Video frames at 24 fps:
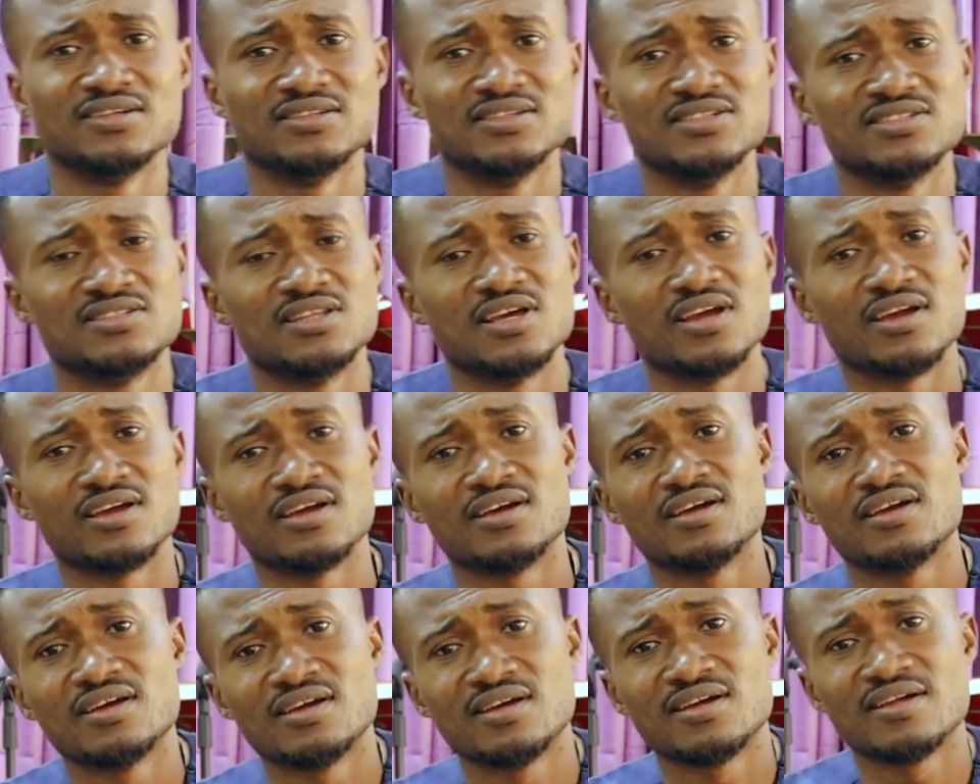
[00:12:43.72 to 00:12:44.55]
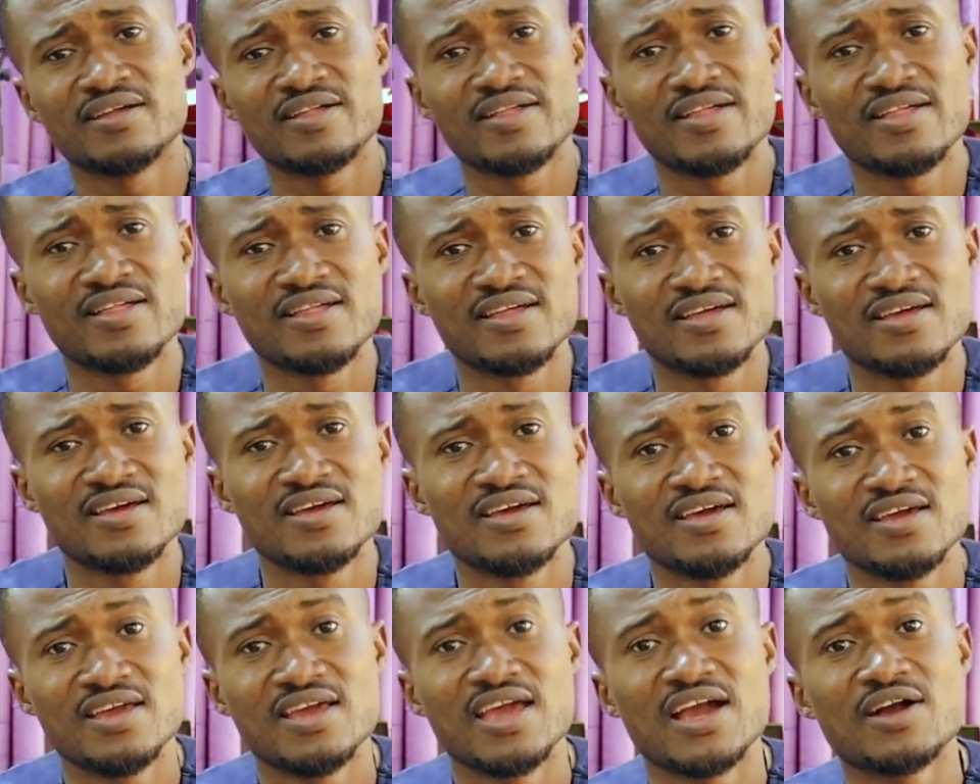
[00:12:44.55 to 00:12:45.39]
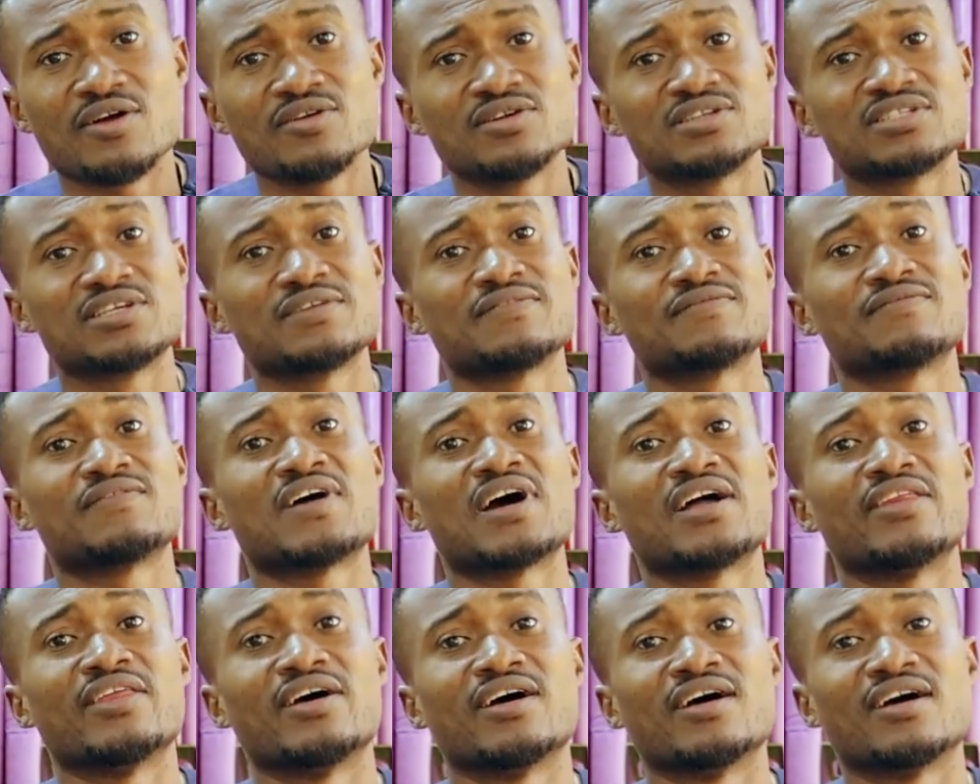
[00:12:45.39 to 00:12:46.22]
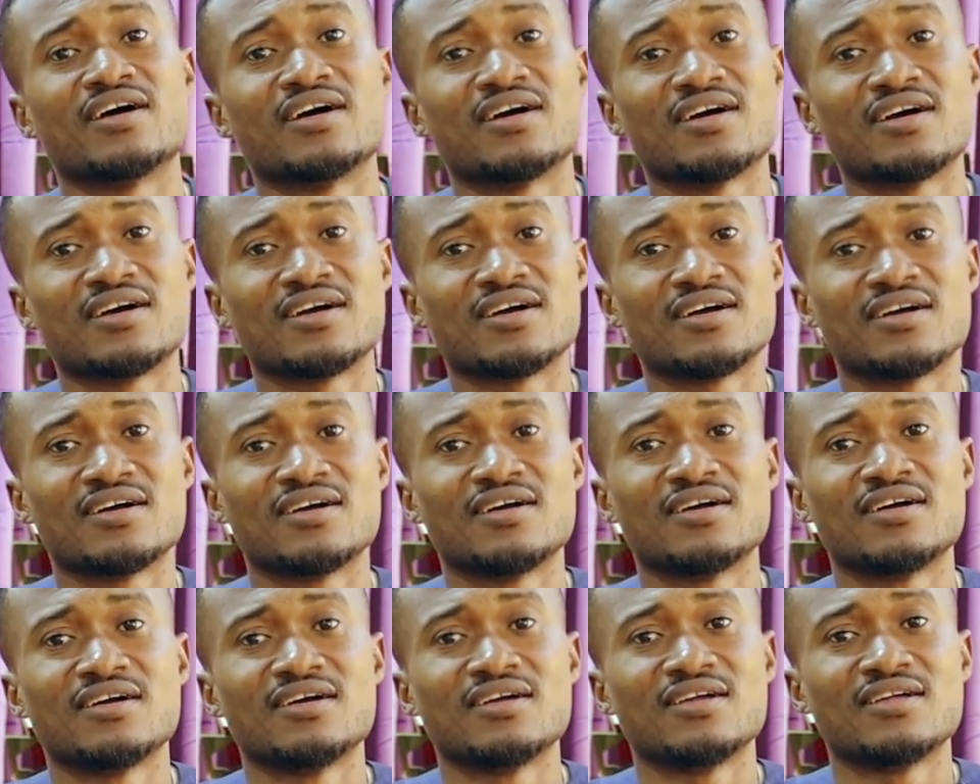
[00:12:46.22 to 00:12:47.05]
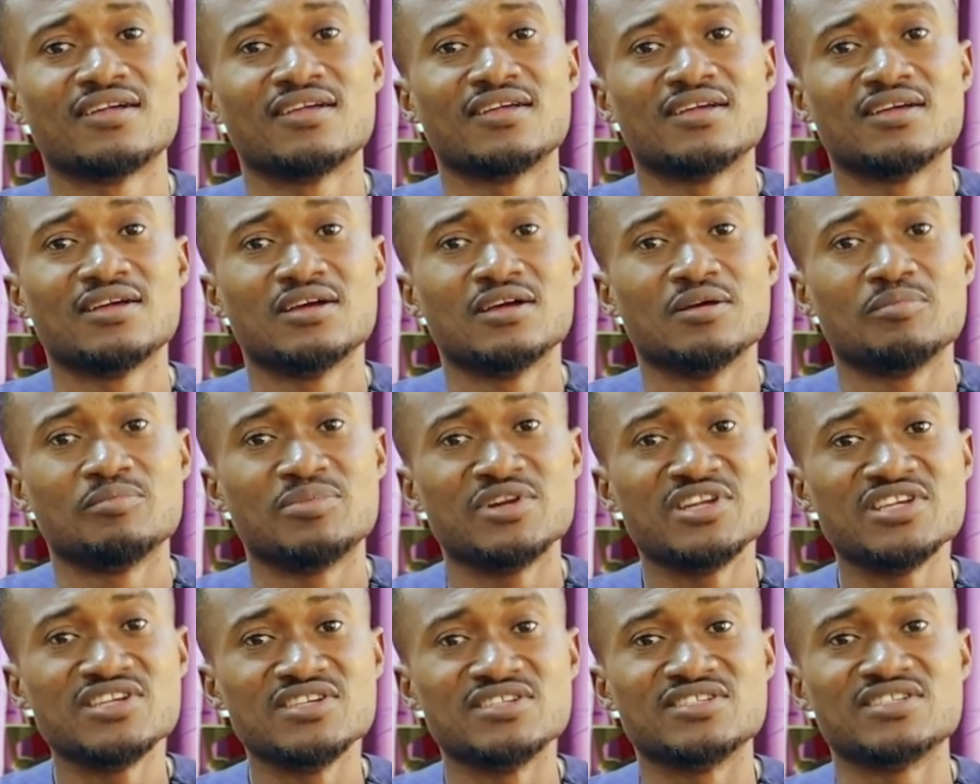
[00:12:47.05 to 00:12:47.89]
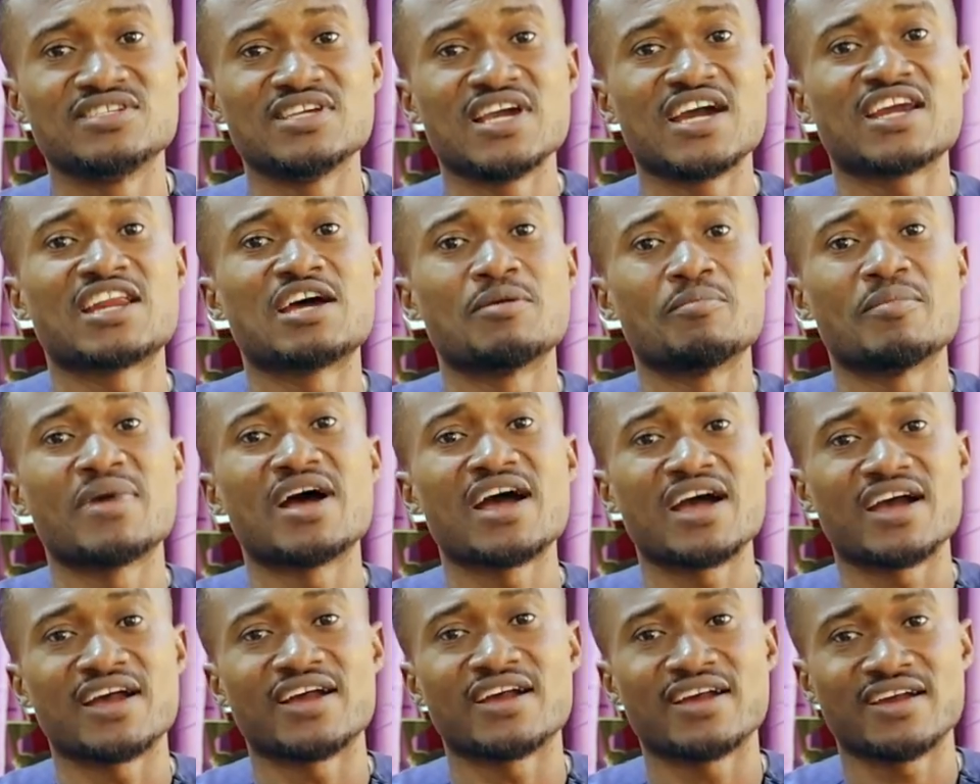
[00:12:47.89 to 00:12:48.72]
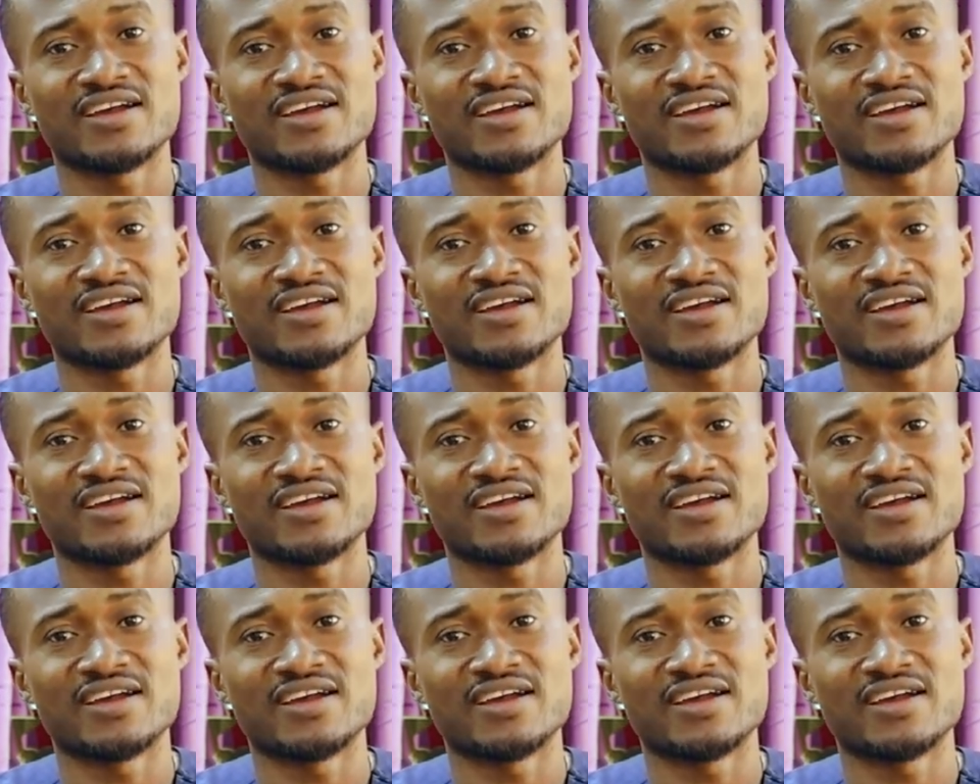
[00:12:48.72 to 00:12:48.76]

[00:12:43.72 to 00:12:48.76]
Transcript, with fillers: this day. I'm going to say, Father, please, here am I.